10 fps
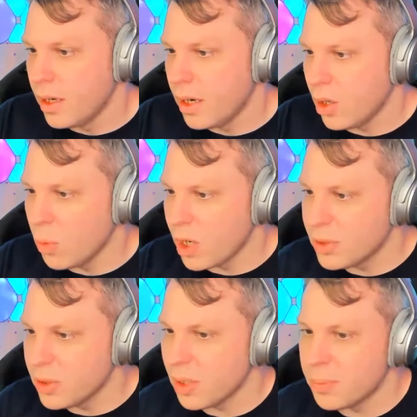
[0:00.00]
Hello, welcome
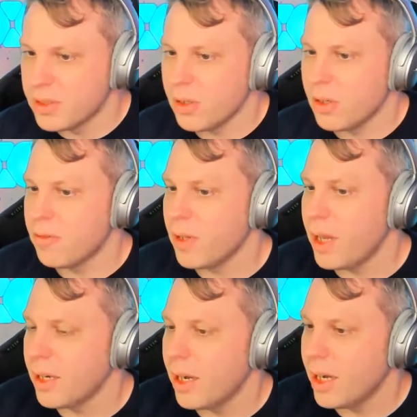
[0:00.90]
to an episode of
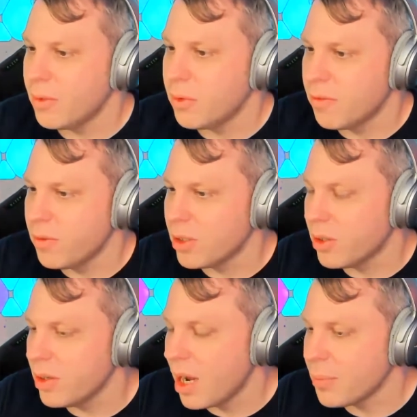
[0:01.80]
Flying High with
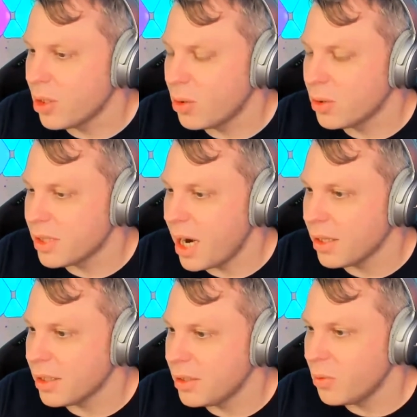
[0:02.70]
Flutter. I'm your host,
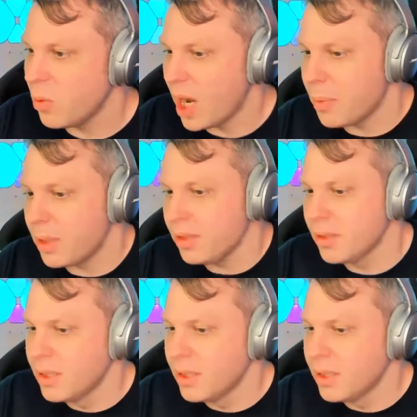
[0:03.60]
Alan Wyma.